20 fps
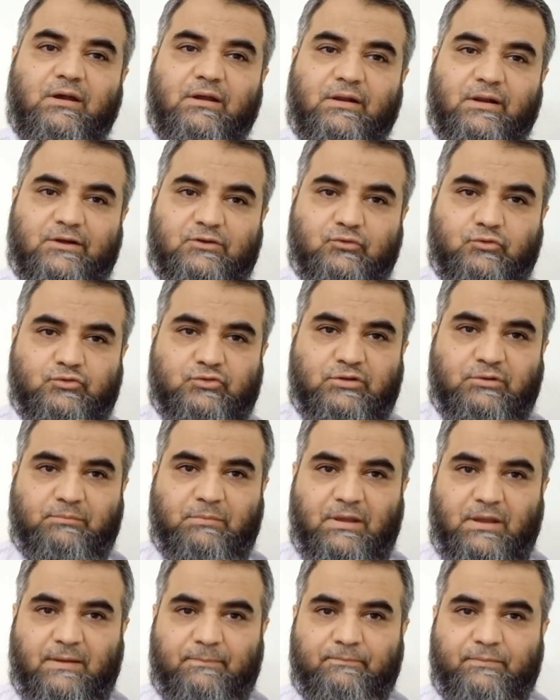
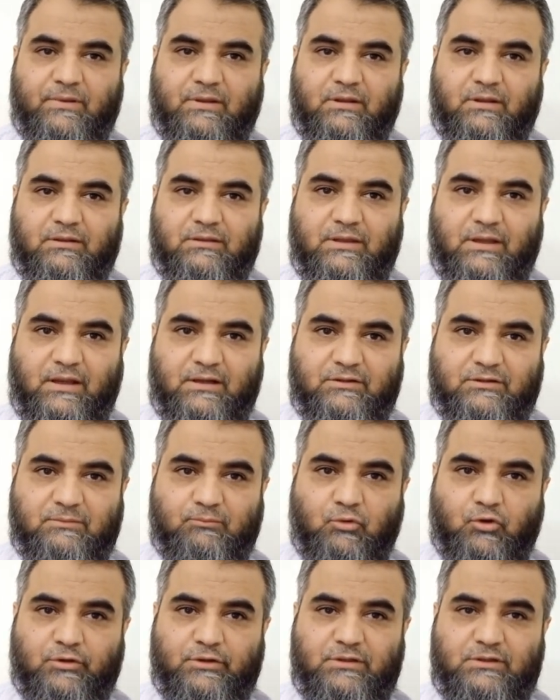rituximab, the
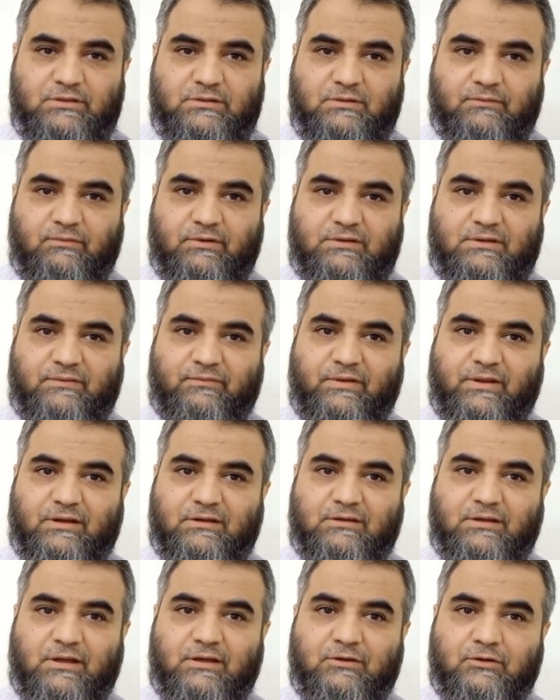antibodies which
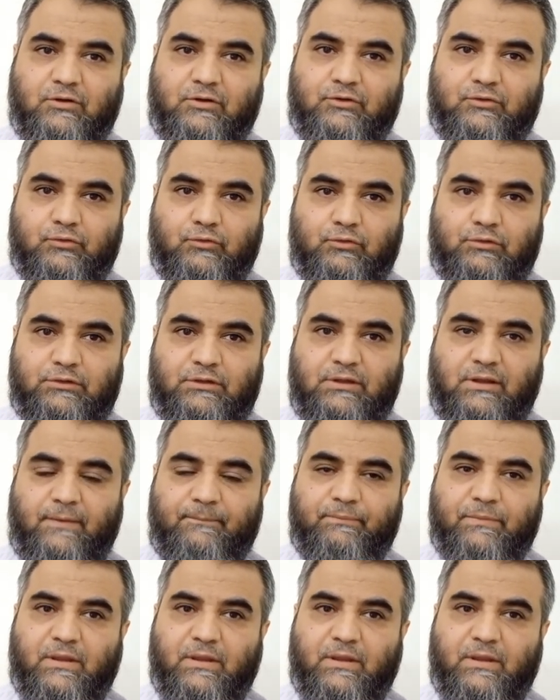affect and control the